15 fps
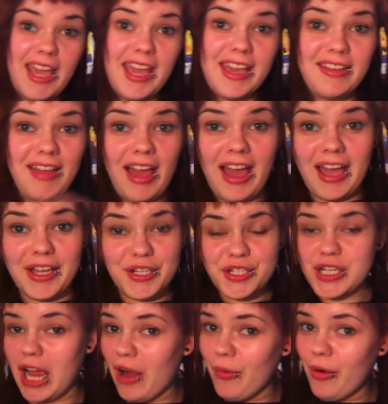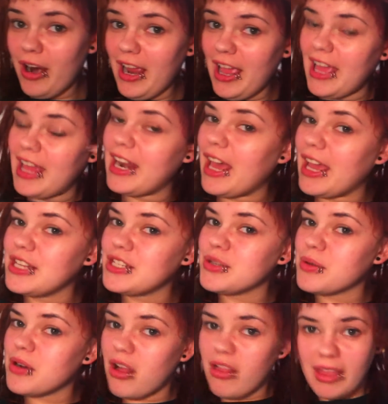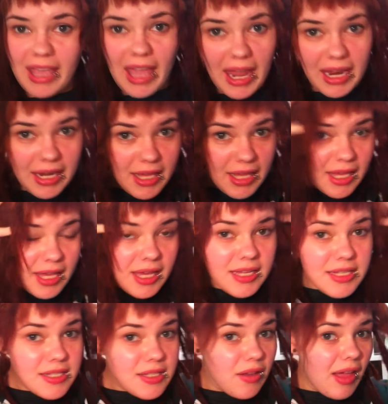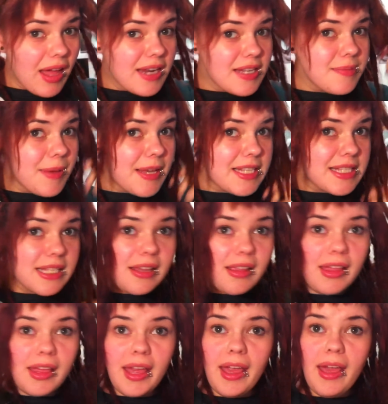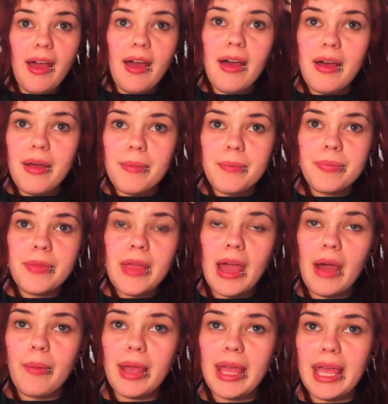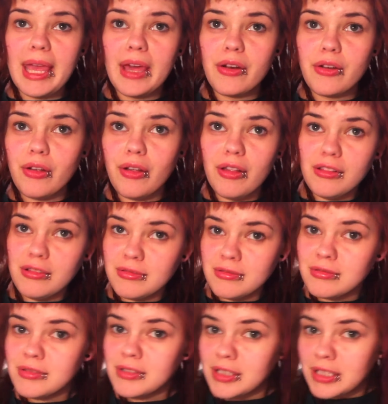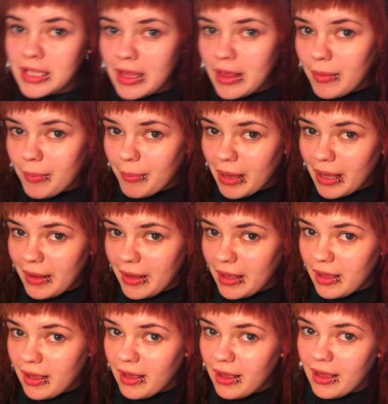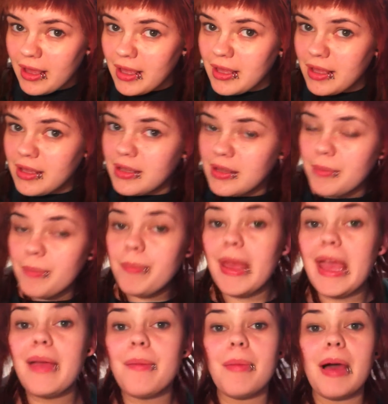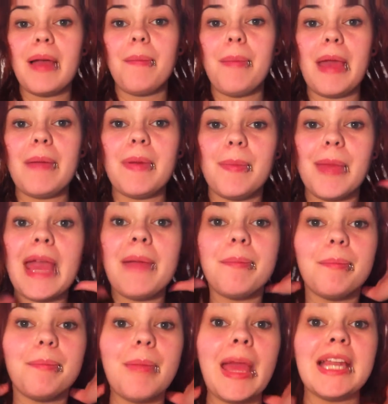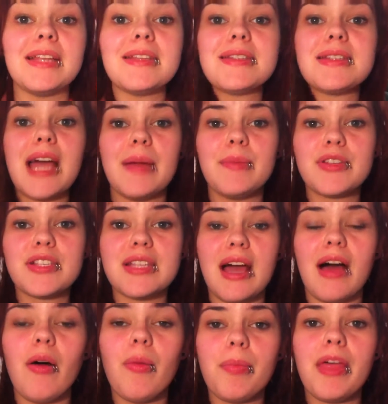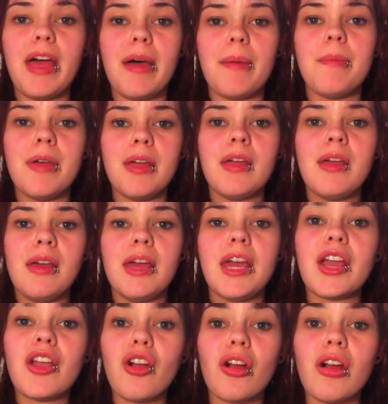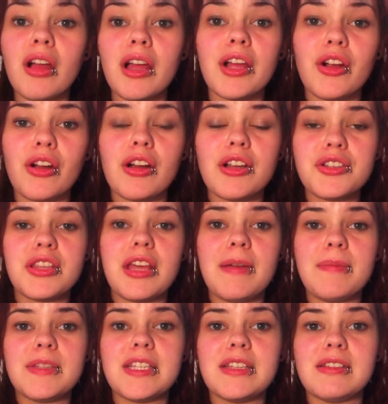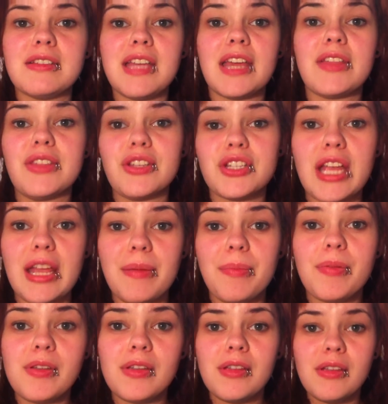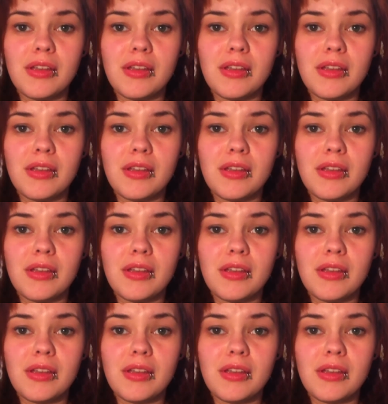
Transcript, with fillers: day, I shower and I do it all again. So that is basically how I handle my baby maintenance time, just to help them, encourage them to take the shape,